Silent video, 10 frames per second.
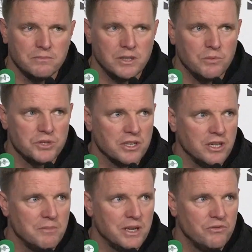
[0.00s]
I was
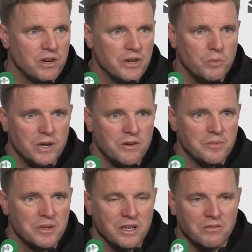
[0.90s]
certainly made very aware of
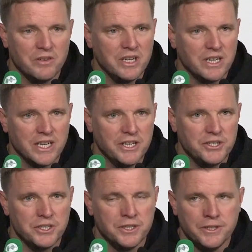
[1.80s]
him at a very young age
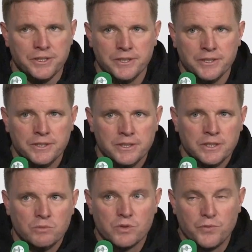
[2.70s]
and
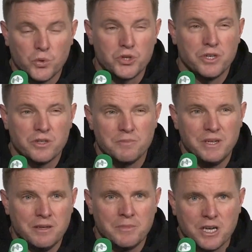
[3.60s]
was fortunate to
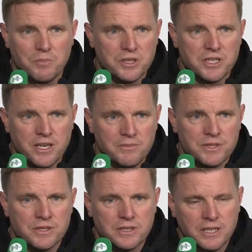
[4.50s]
him a couple of
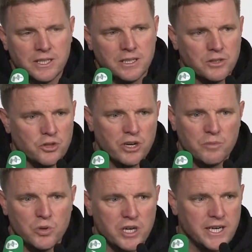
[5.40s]
times.
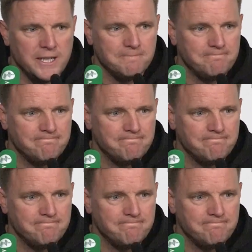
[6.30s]
Incredible guy.